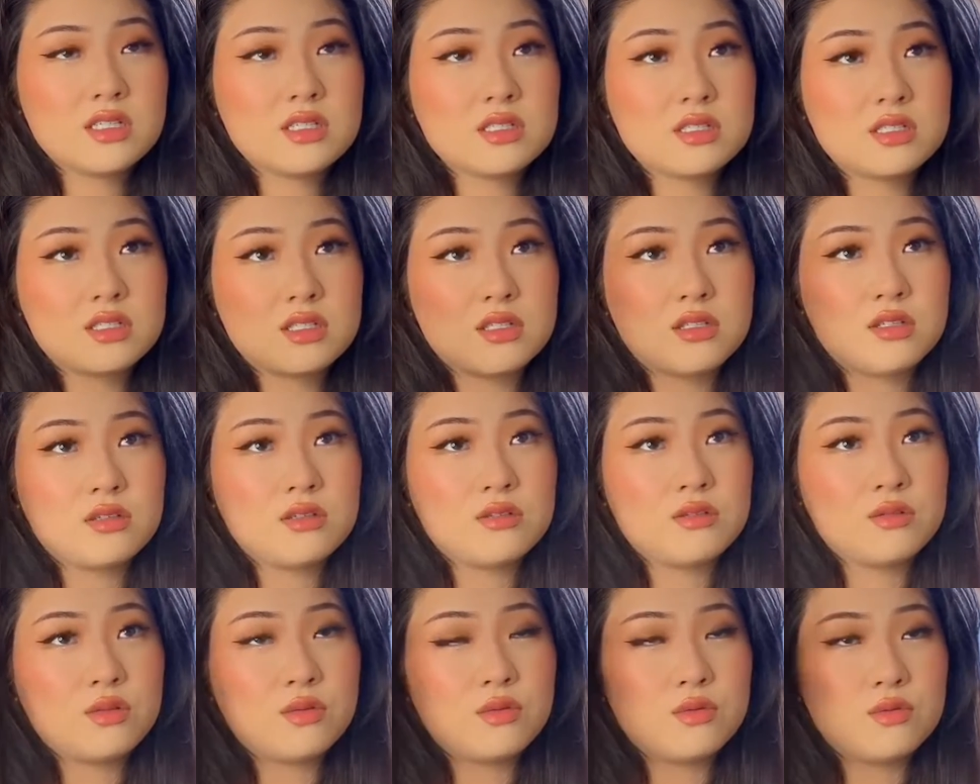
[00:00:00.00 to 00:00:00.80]

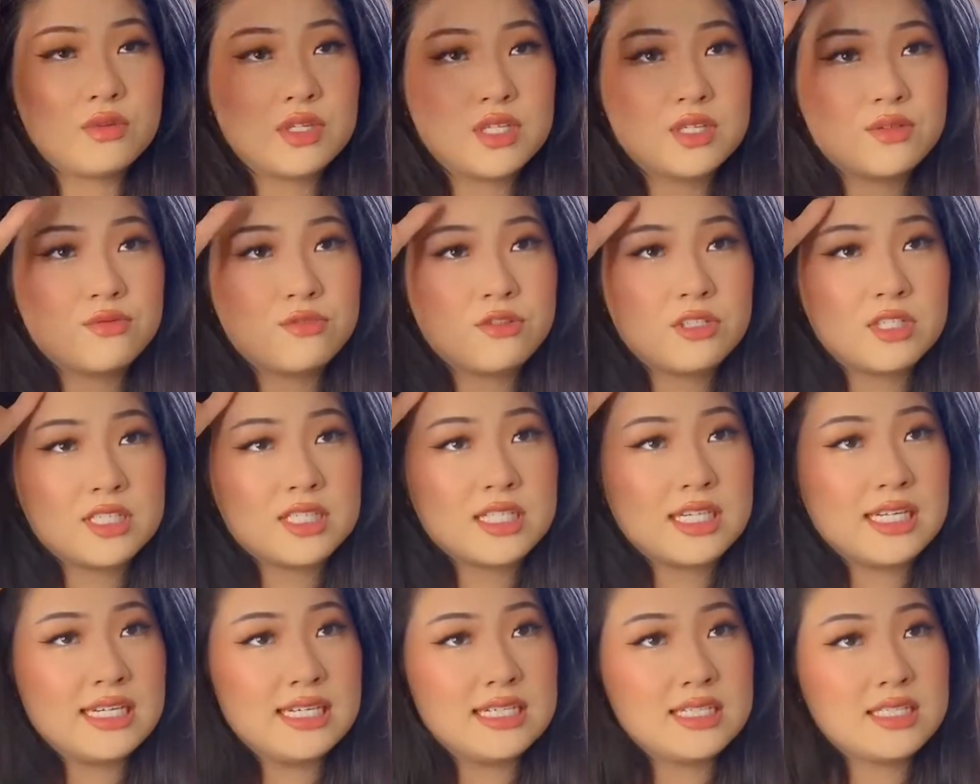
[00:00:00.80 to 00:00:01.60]
So
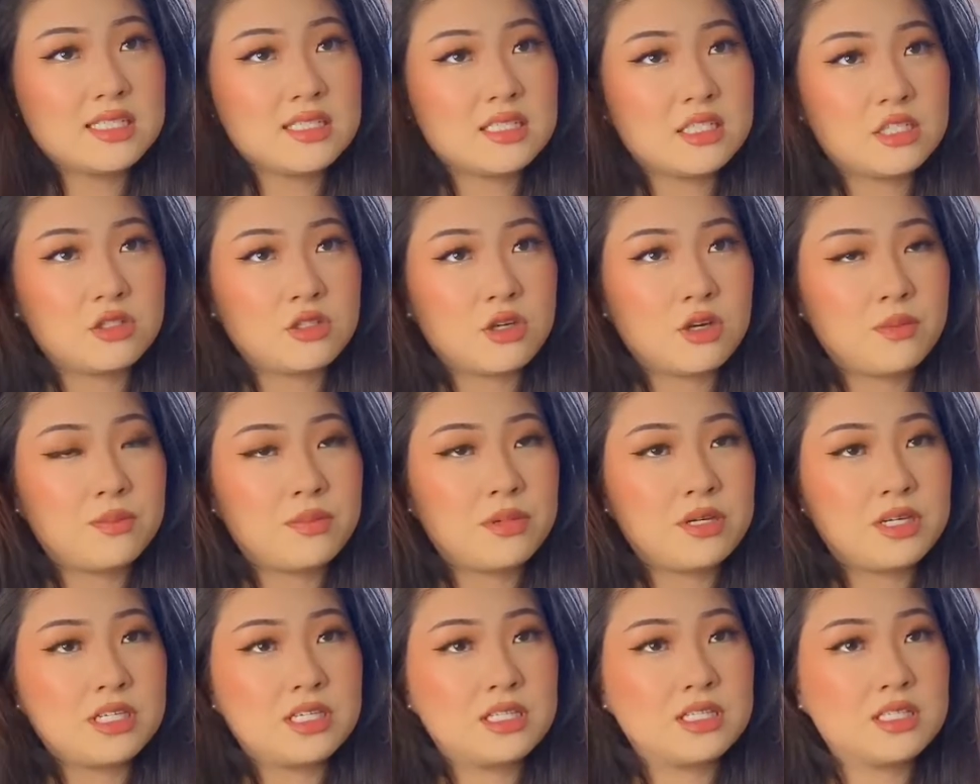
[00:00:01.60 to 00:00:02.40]
1/3 is the top
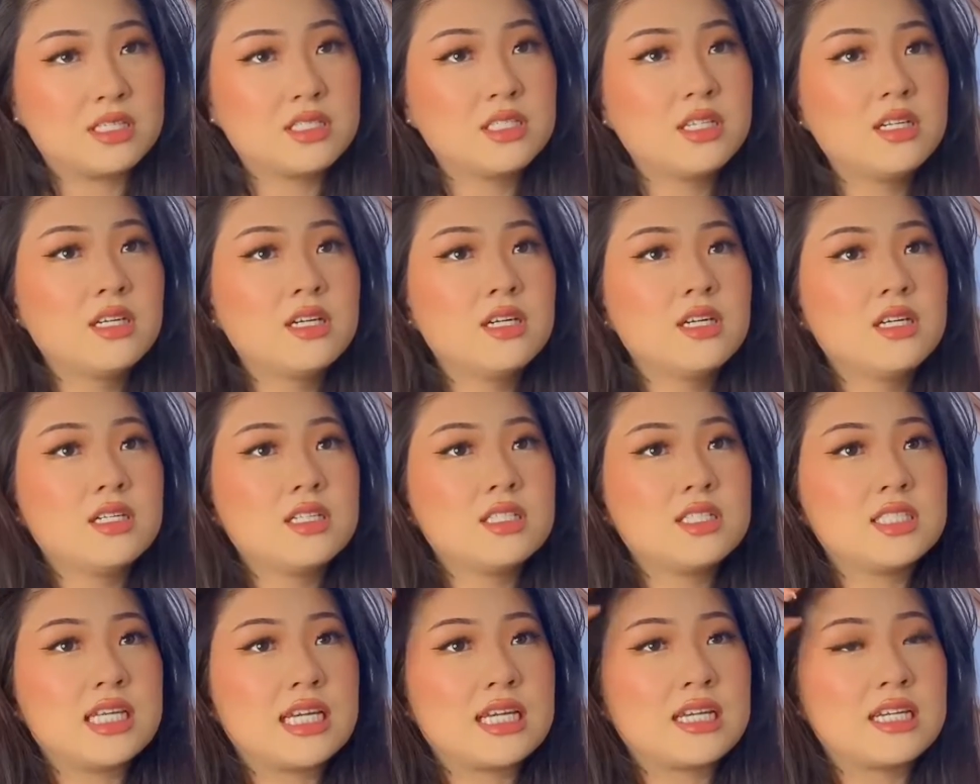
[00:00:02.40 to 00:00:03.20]
part,
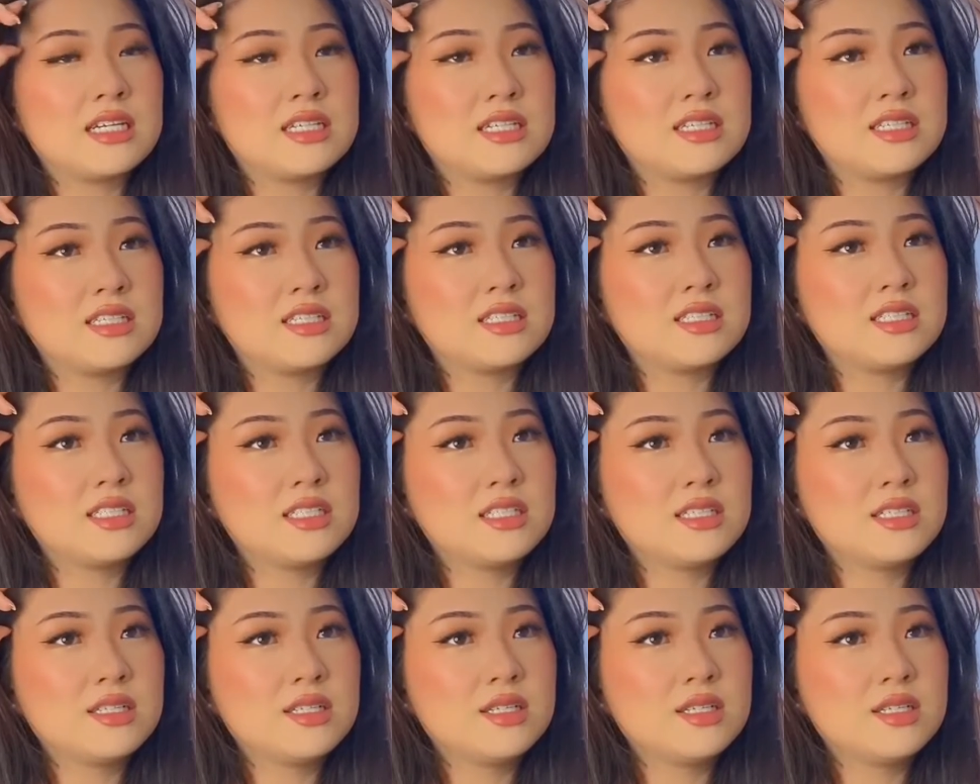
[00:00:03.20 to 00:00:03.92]
2nd